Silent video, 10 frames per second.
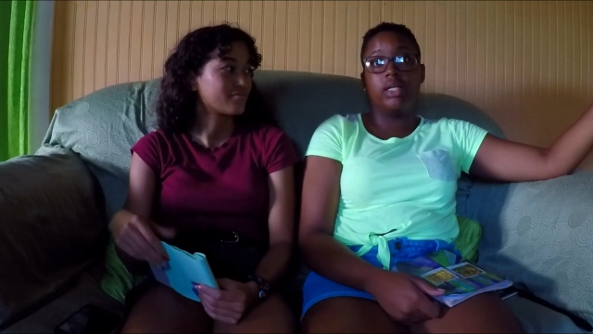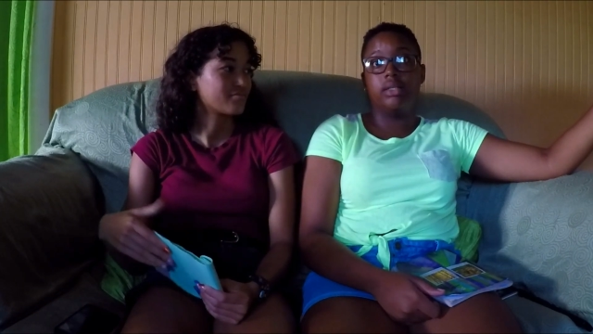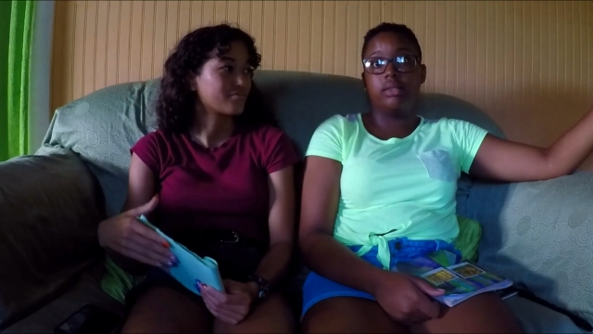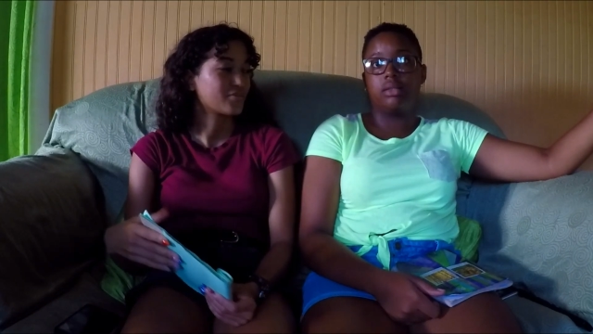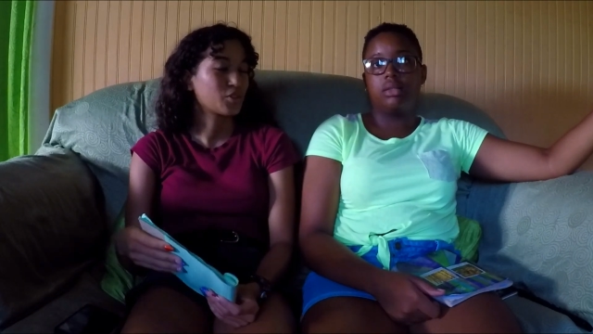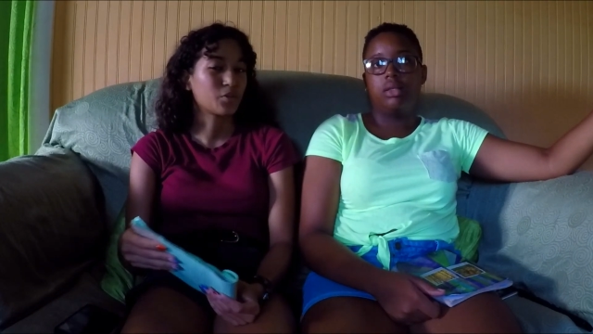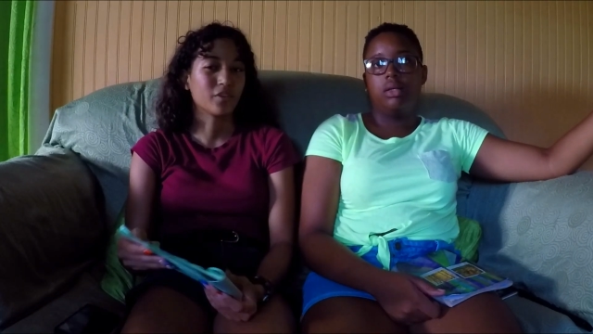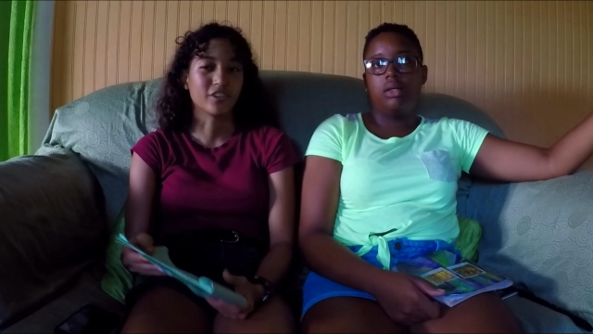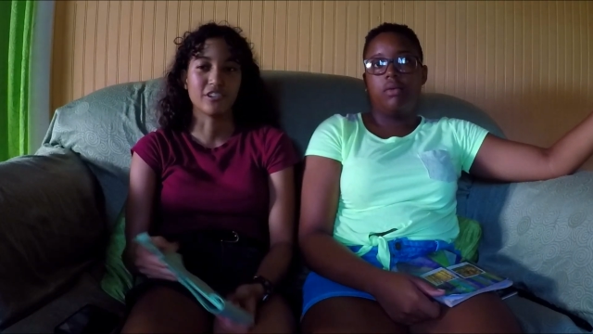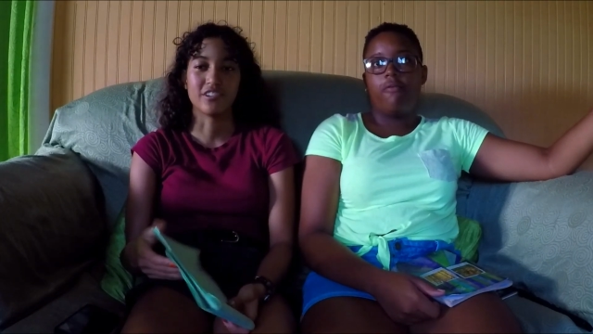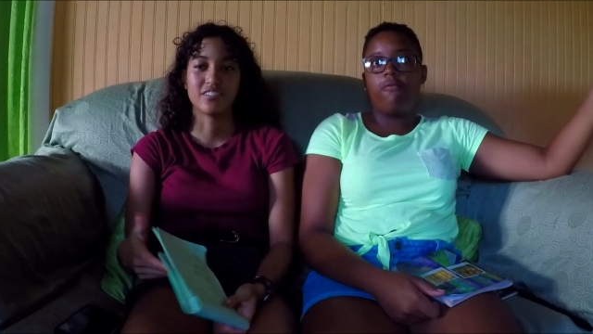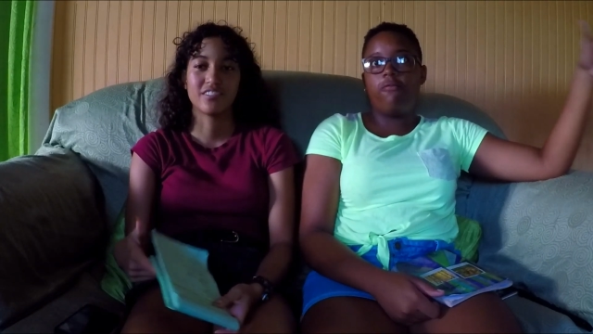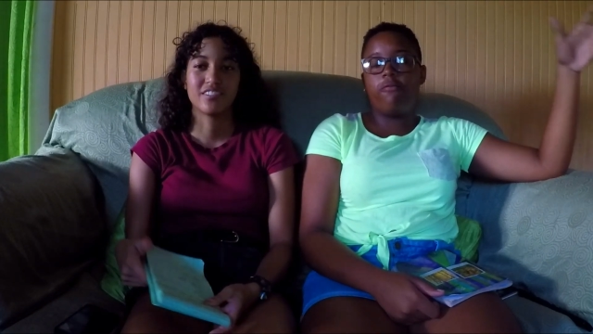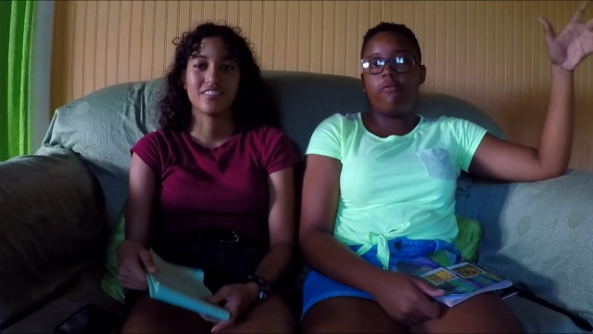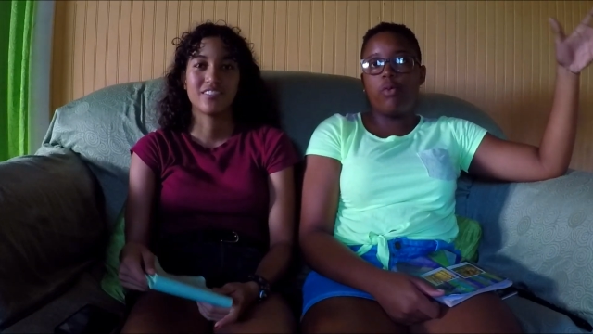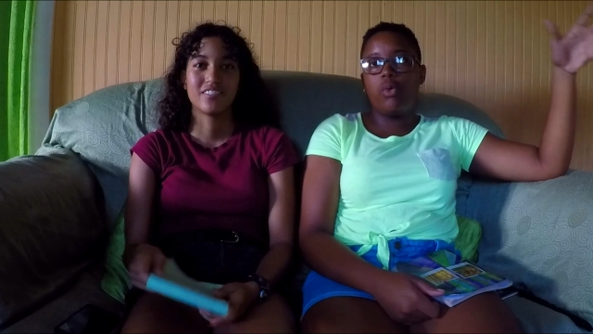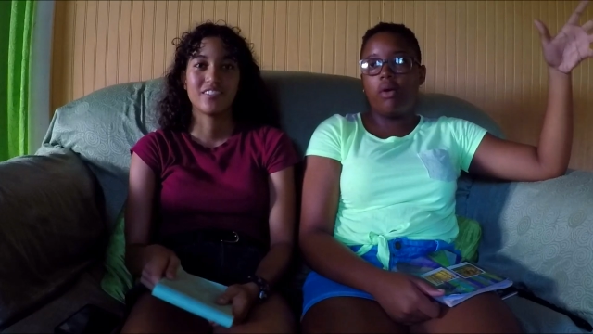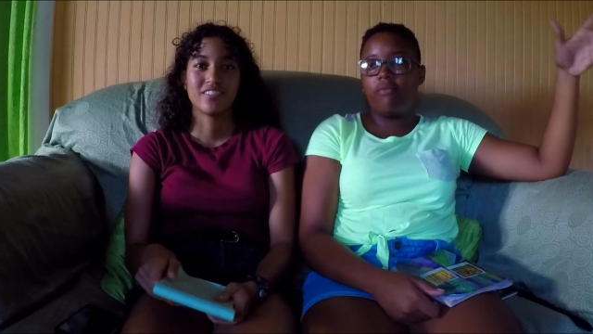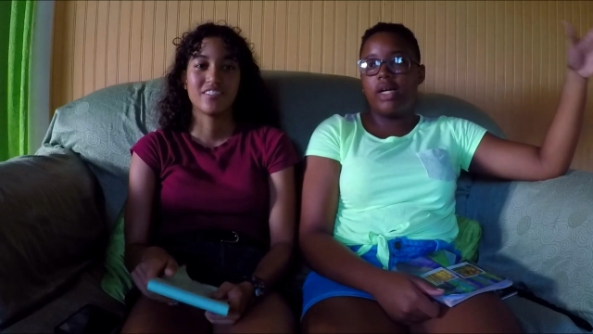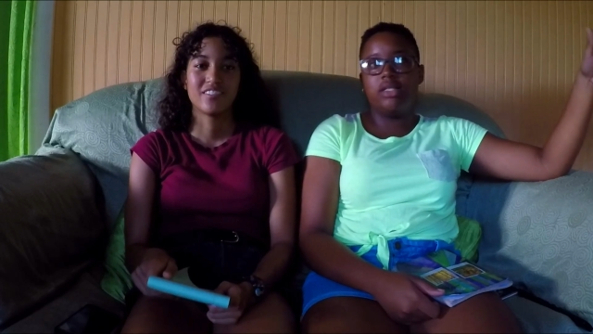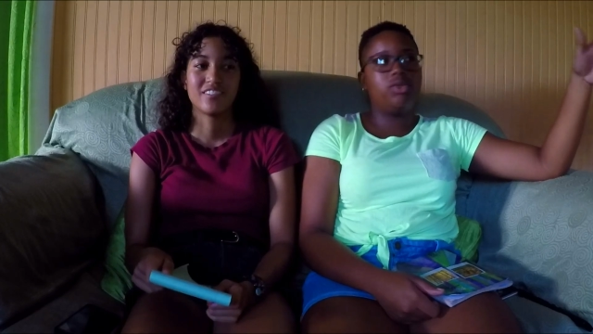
Speaker 1: ants. Oh my god. Full of ants.